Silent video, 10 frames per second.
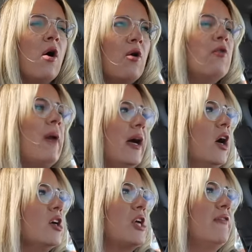Oh my
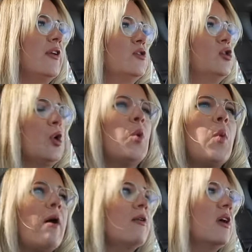gosh, I felt so
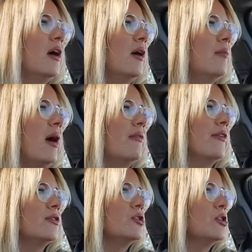welcome. I
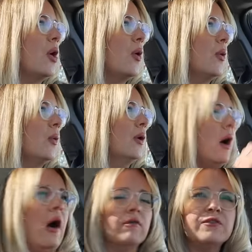felt so
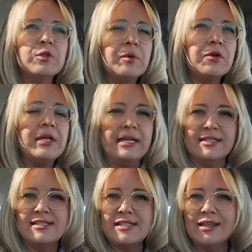comfortable
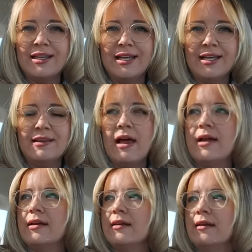instantly.
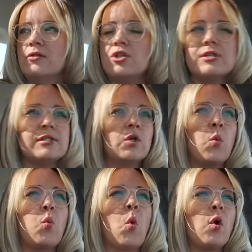Like just the
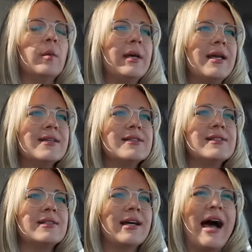
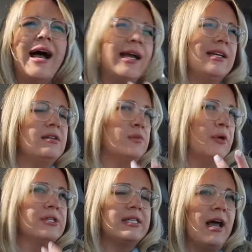warmest, kindest
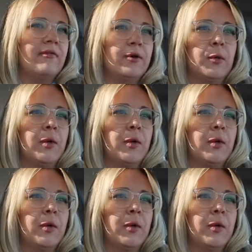person ever.